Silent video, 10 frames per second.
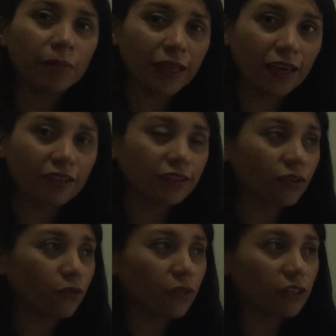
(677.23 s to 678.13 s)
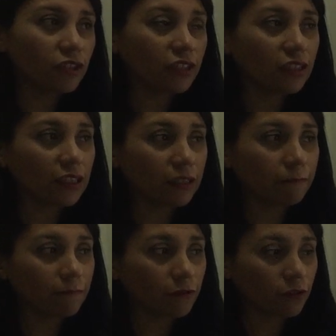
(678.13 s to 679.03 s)
planned originally
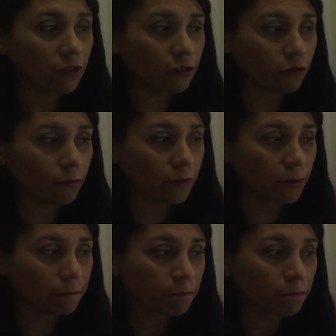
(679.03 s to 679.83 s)
for the group.